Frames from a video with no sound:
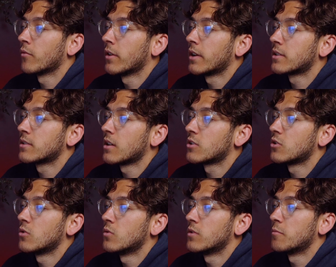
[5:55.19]
really start
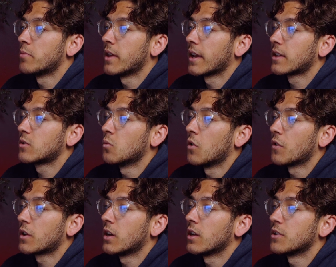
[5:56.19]
to depict what the
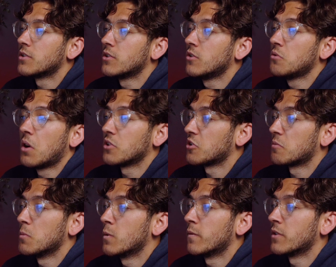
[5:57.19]
colors do. I just
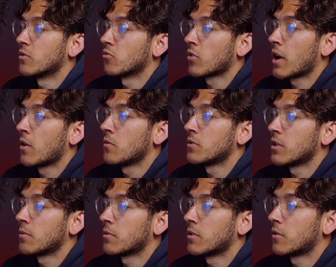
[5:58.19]
move these around.
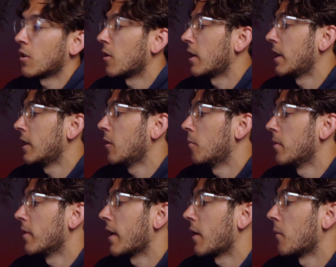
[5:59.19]
I'm gonna go a little
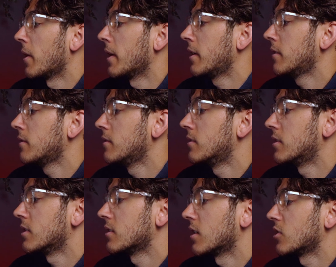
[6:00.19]
bit that way,
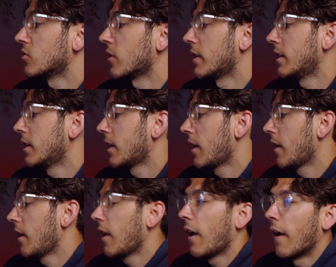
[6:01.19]
desaturate,
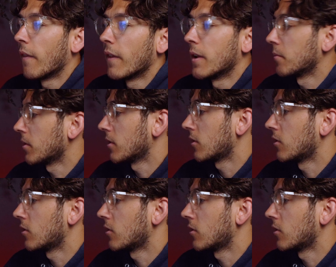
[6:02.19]
and then I'm gonna